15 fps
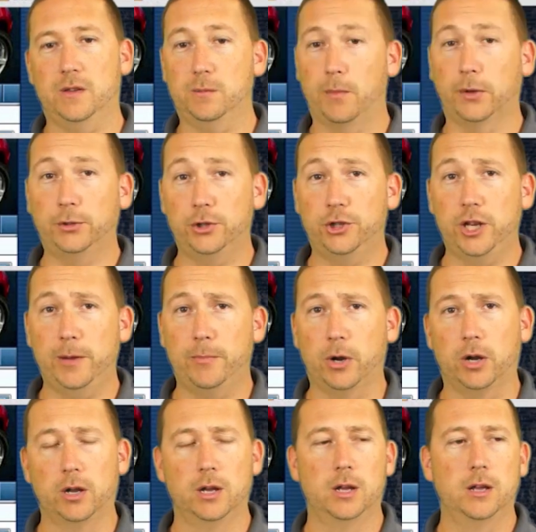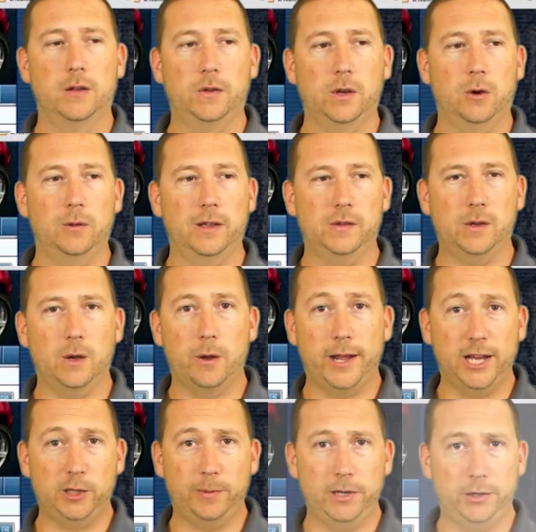It's much cheaper. So, let's go
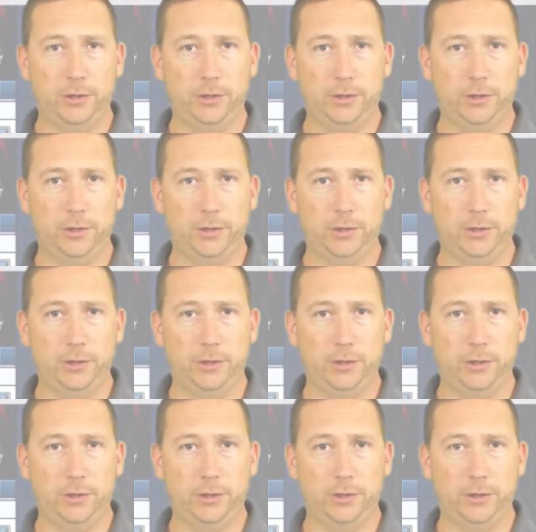to HP